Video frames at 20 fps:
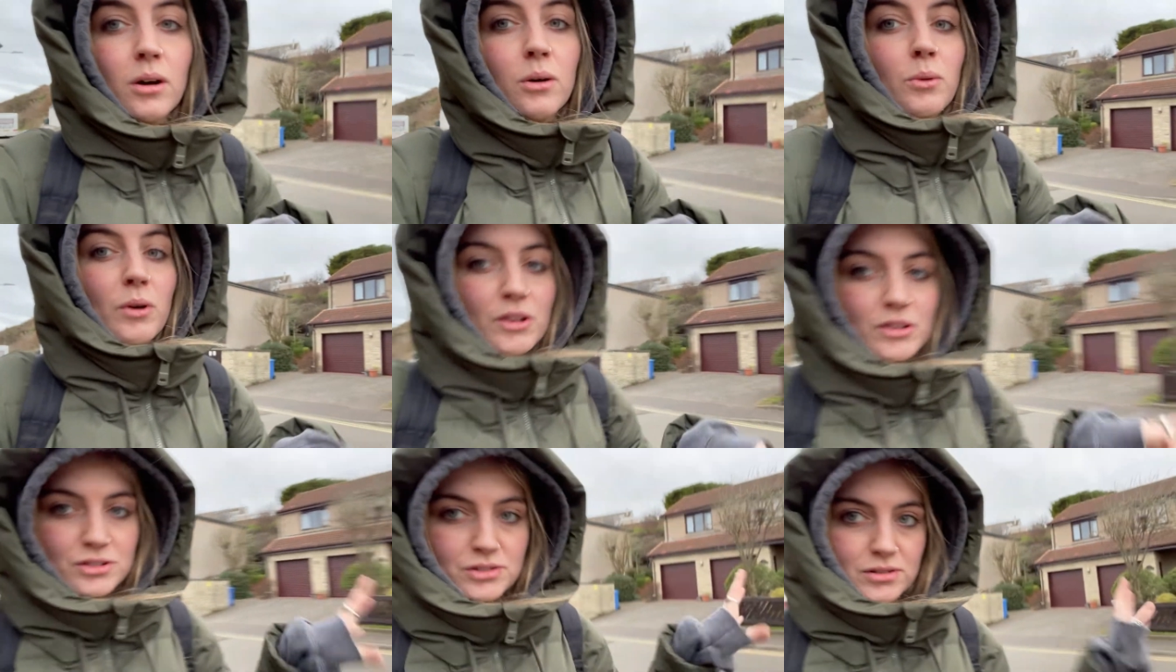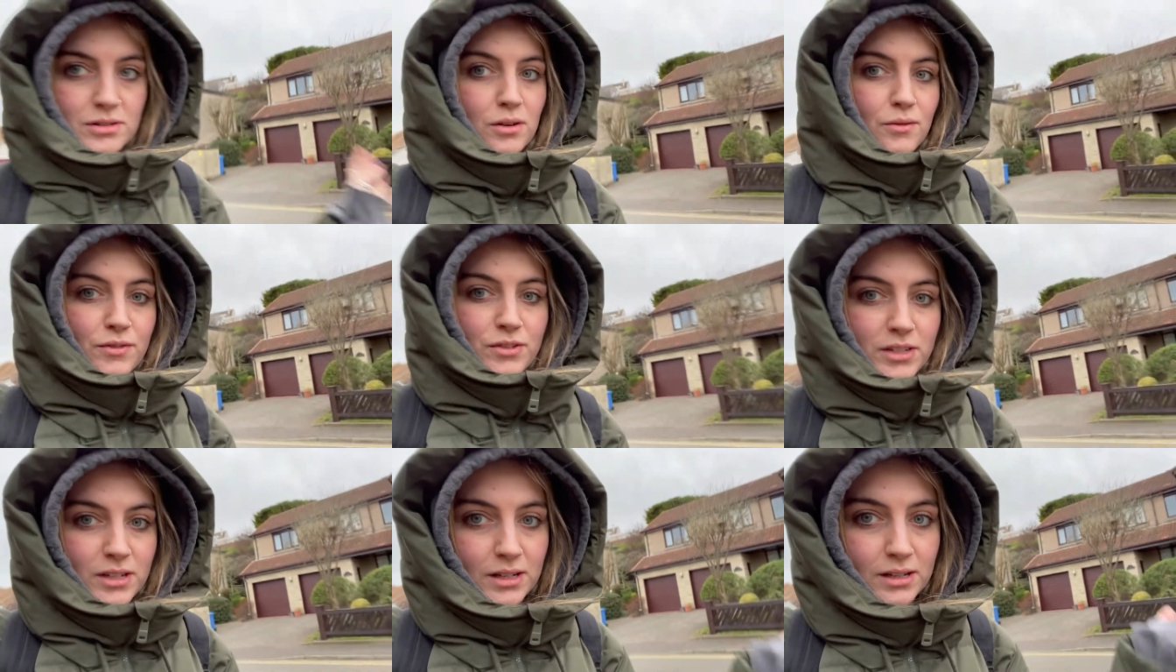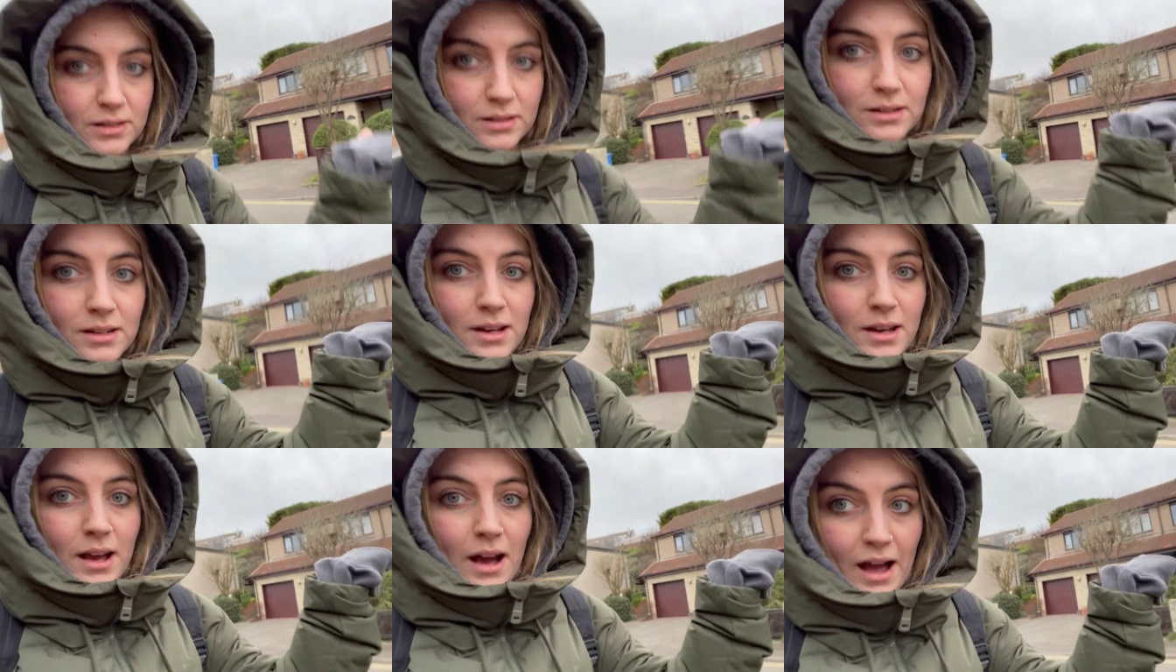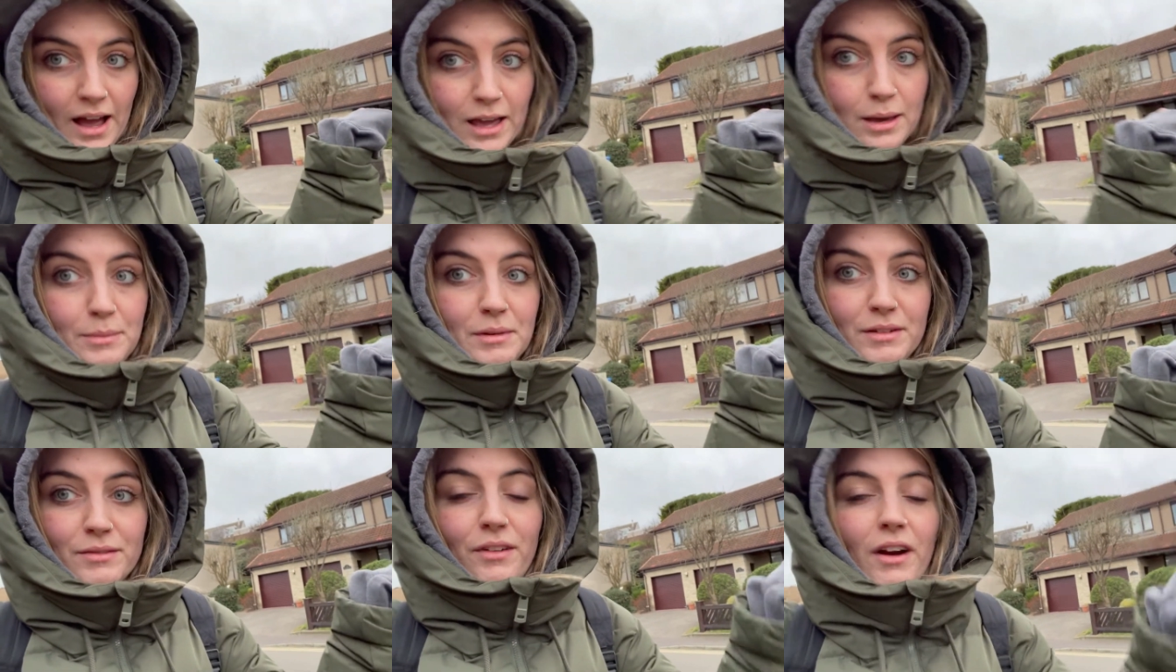which obviously i
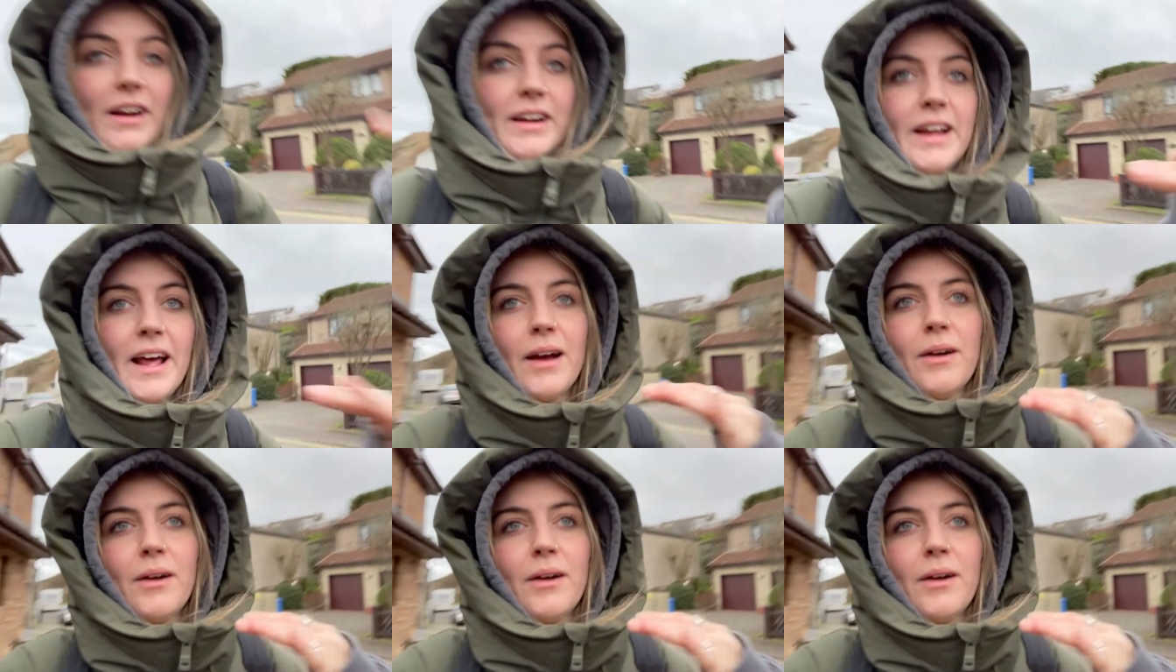am in right